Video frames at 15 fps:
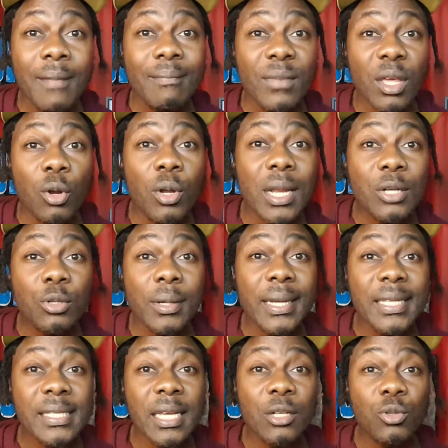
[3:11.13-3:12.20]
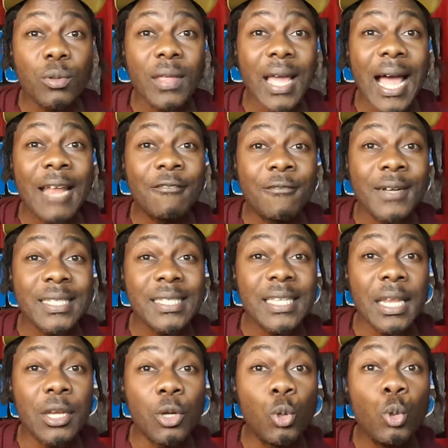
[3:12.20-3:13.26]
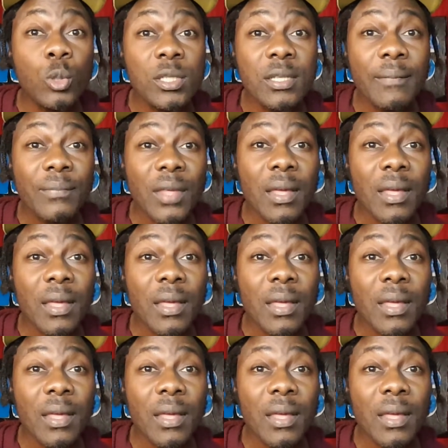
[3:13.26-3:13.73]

in order to listen to the adverts and news.